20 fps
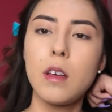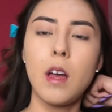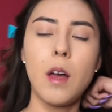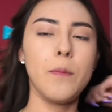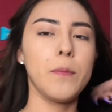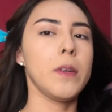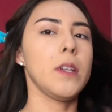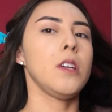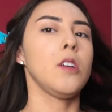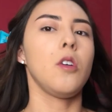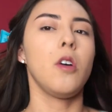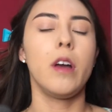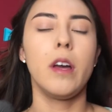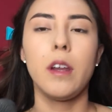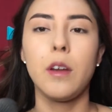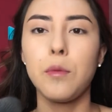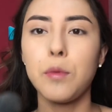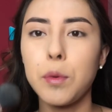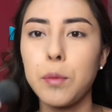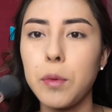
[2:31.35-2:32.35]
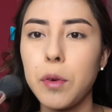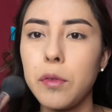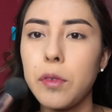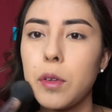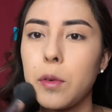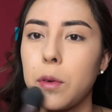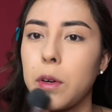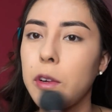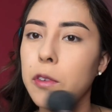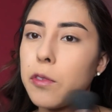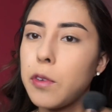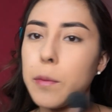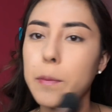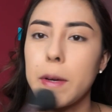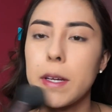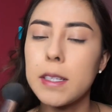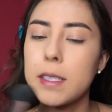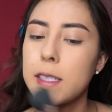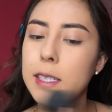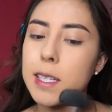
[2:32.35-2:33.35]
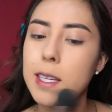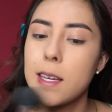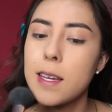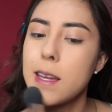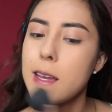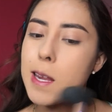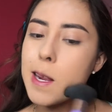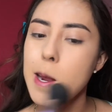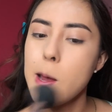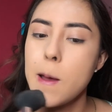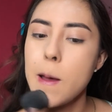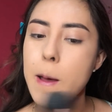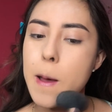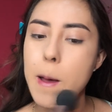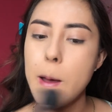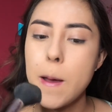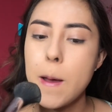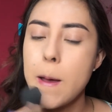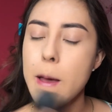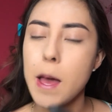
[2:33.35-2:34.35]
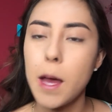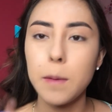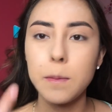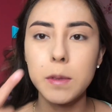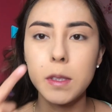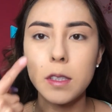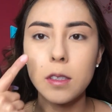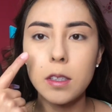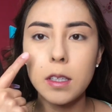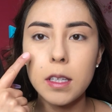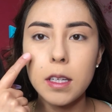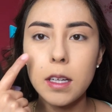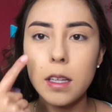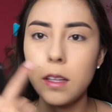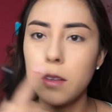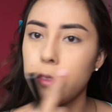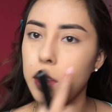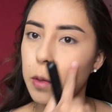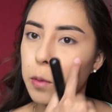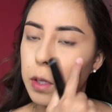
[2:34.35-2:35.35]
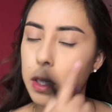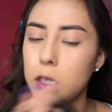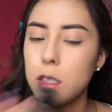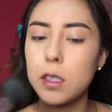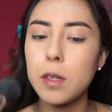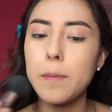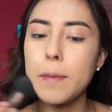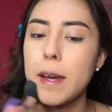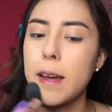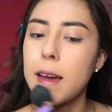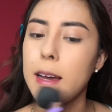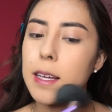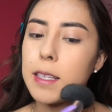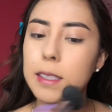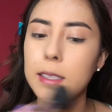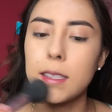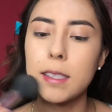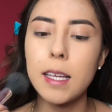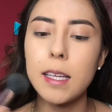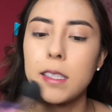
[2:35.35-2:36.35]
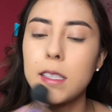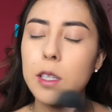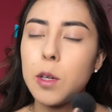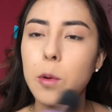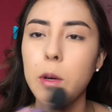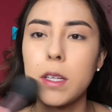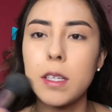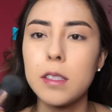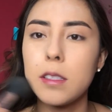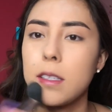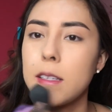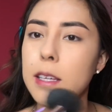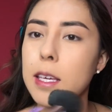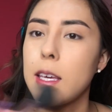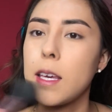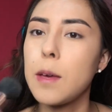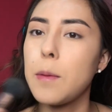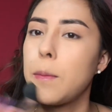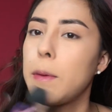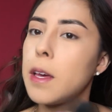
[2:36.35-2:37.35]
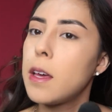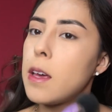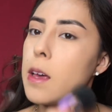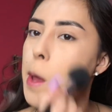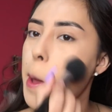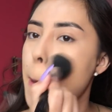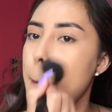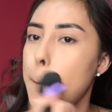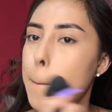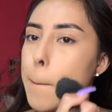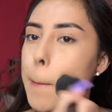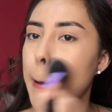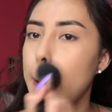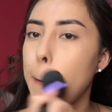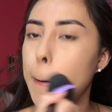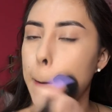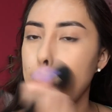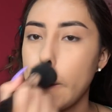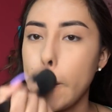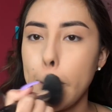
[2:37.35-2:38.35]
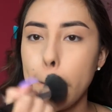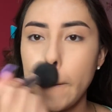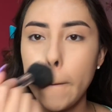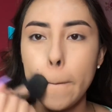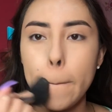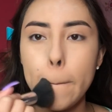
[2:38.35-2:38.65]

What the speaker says: I'm going to go ahead and remove the one from my chin. I'm still going to leave the one under my eyes because I still want it to keep baking.